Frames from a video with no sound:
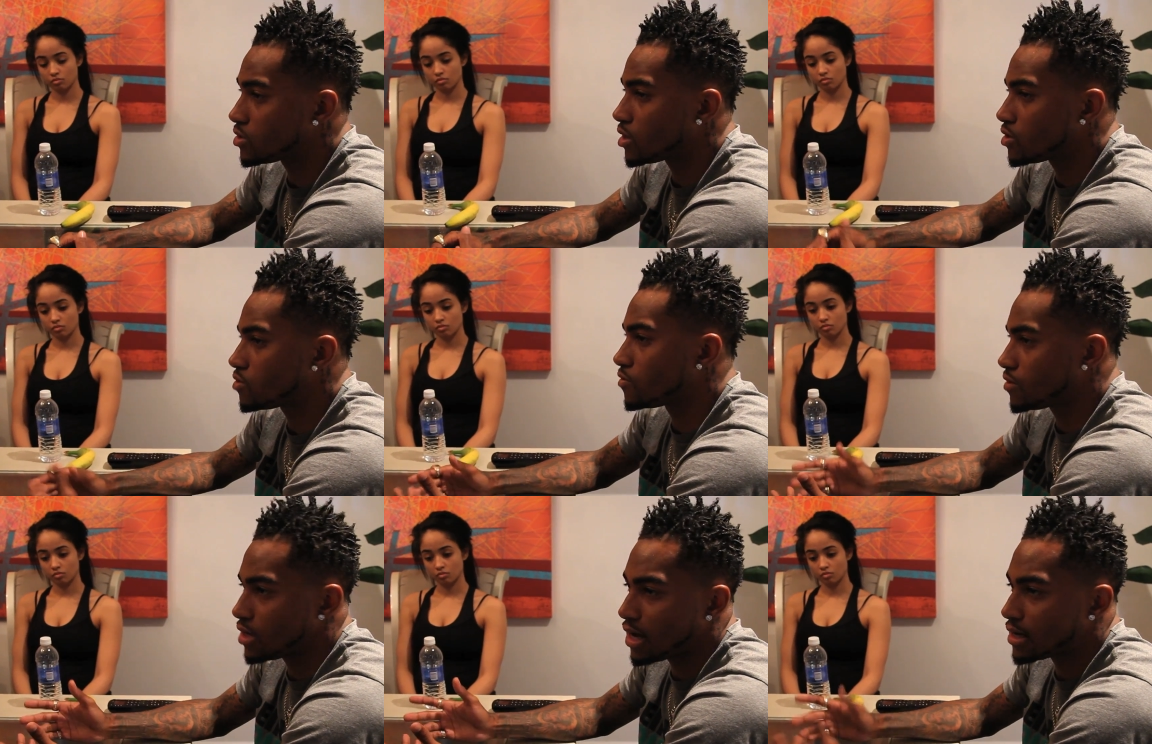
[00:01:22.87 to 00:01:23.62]
Speaker 1: You know,
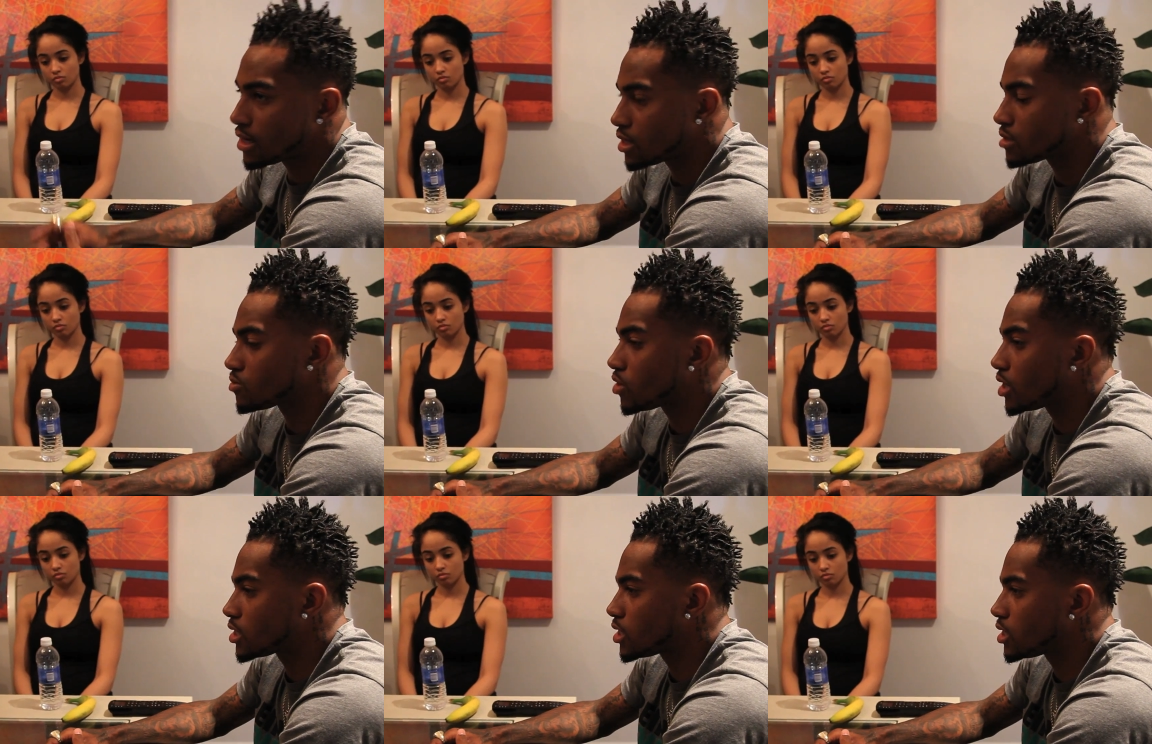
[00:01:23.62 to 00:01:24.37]
you, y'all done some
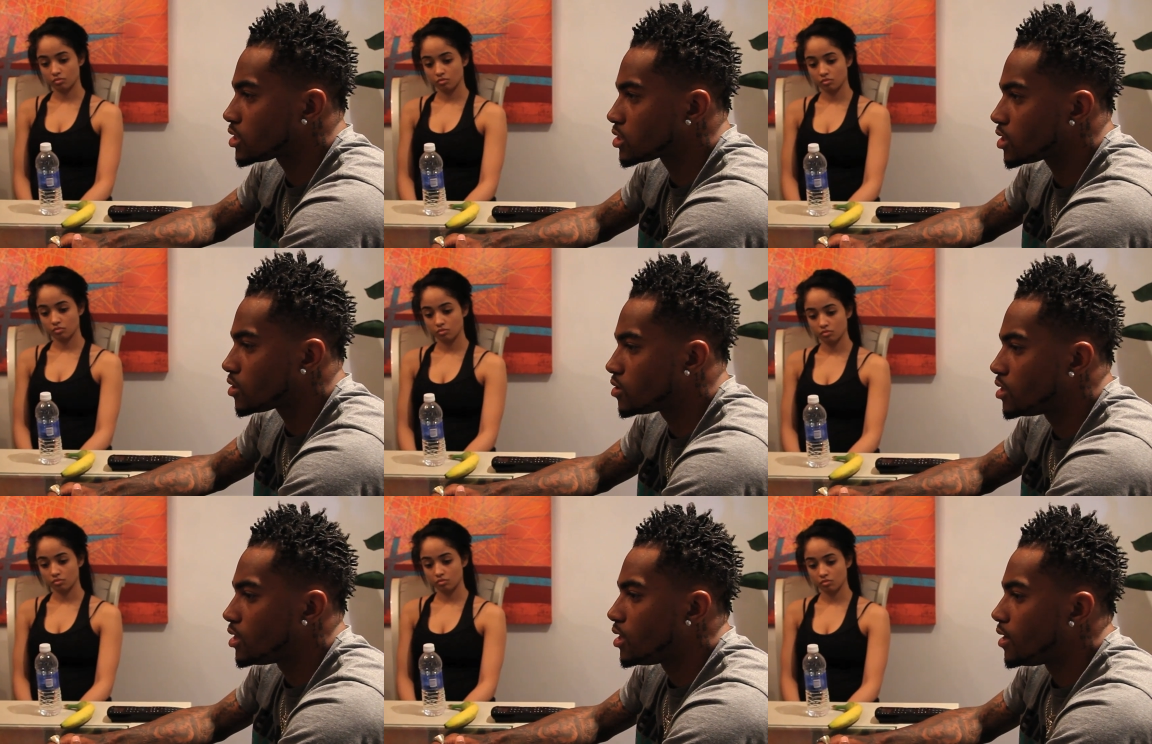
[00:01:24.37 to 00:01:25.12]
great things.
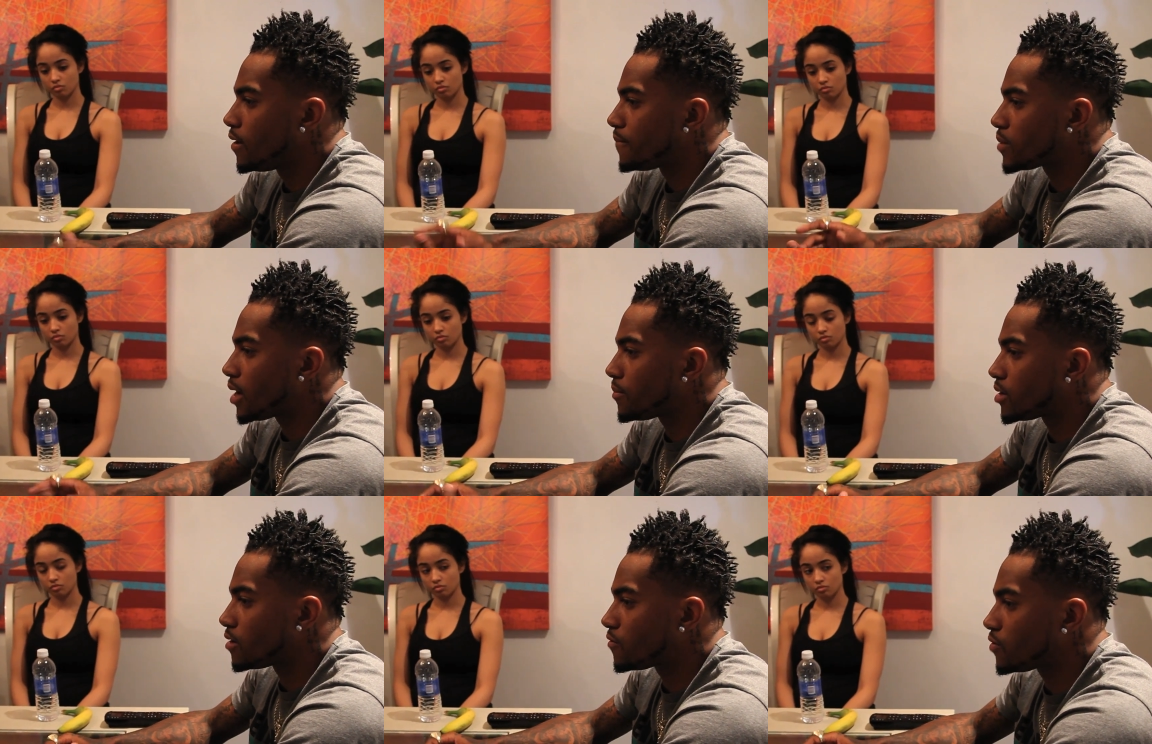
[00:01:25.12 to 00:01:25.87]
So, I
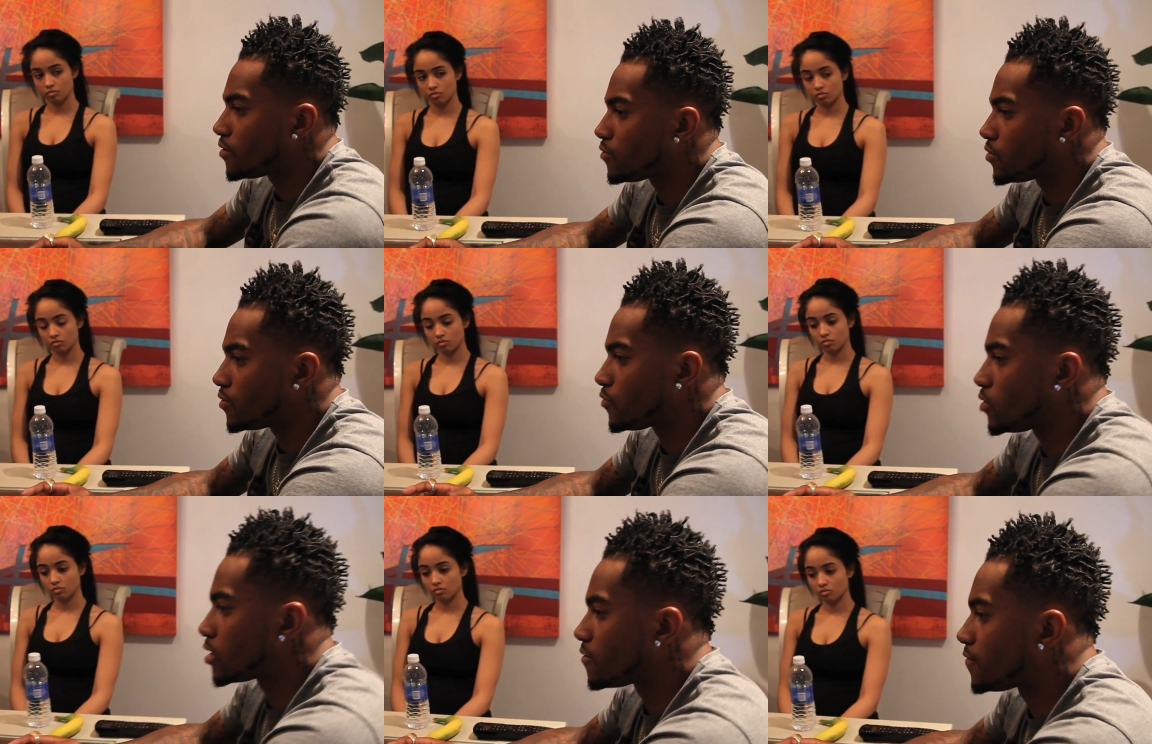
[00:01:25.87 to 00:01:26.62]
mean, if, if,
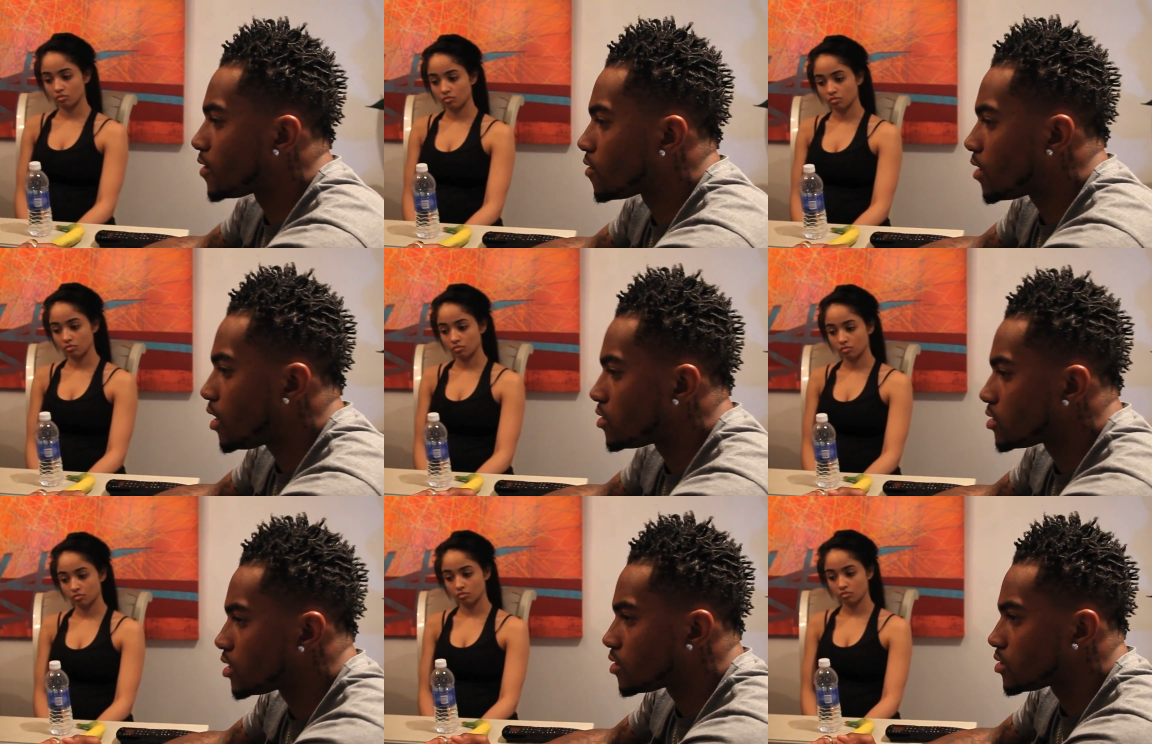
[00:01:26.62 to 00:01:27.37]
if we can figure
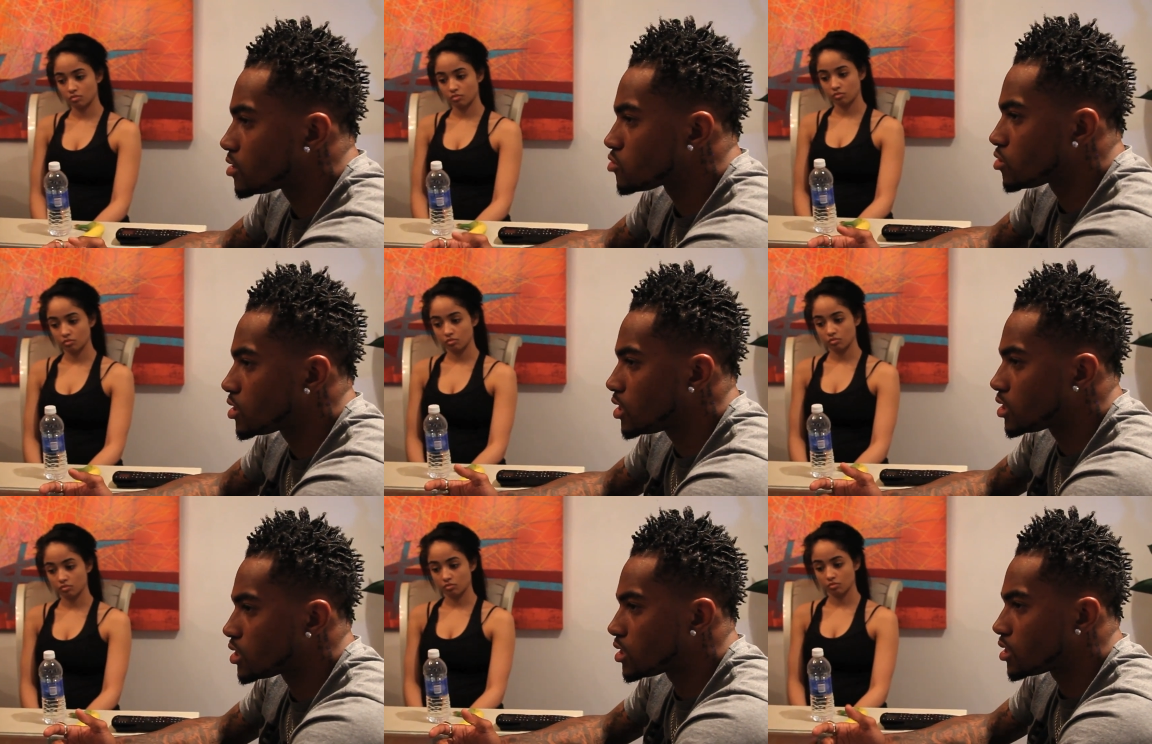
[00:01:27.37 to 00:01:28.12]
out, you know, a
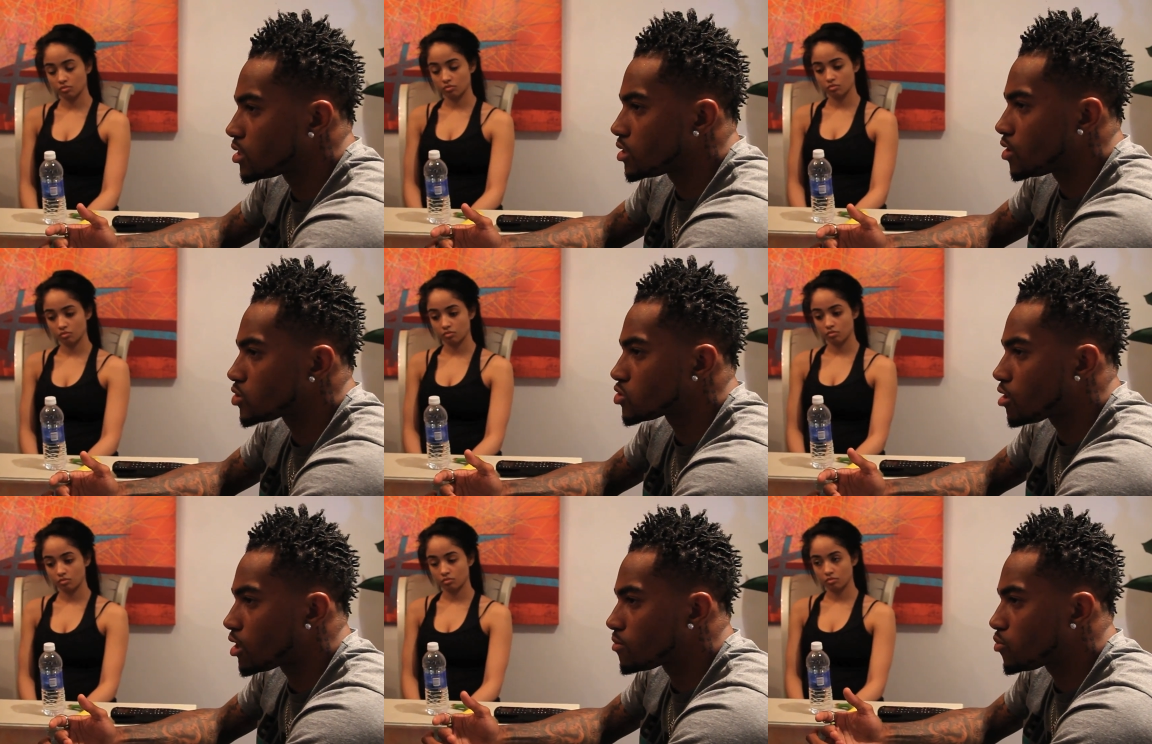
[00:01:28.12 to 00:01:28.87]
strategic, you know,
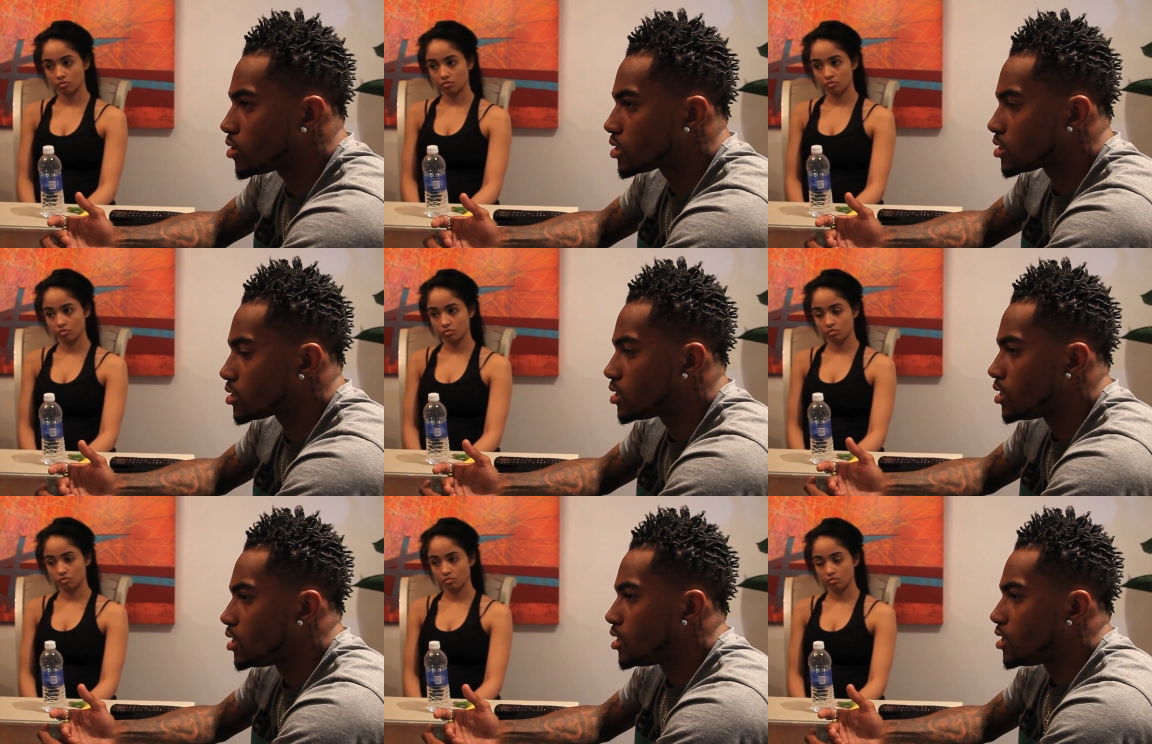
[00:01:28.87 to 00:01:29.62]
starting point to,
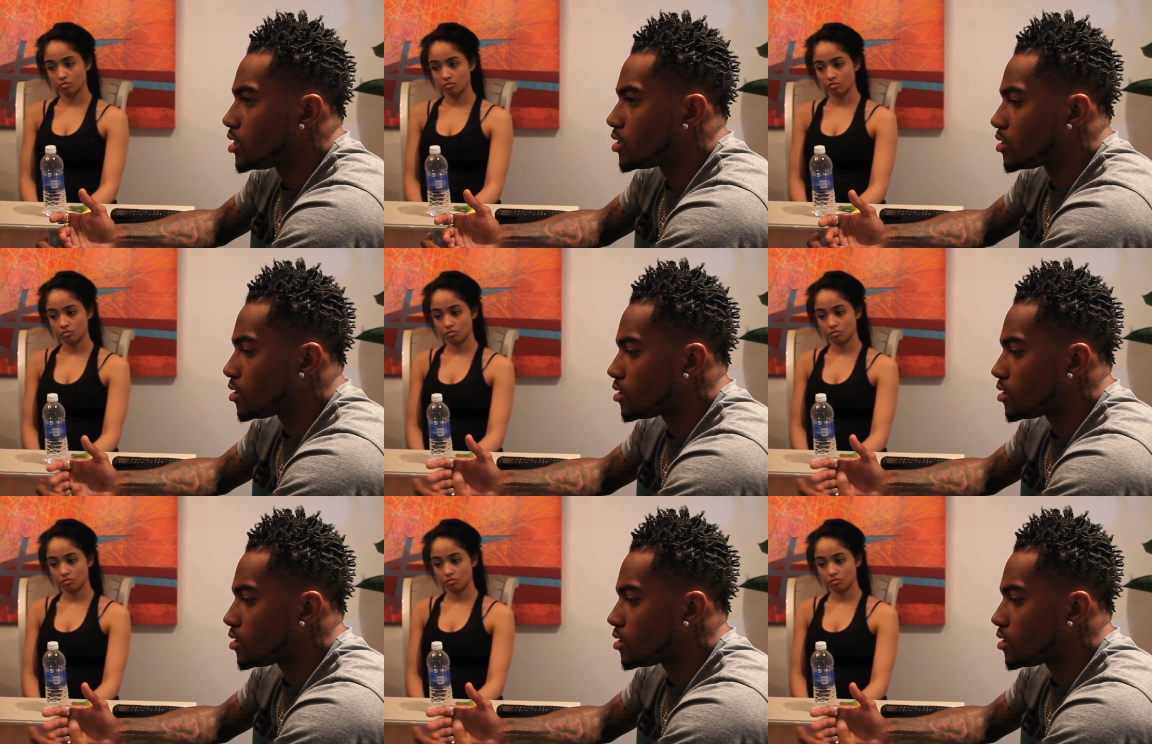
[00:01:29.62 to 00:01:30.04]
you know,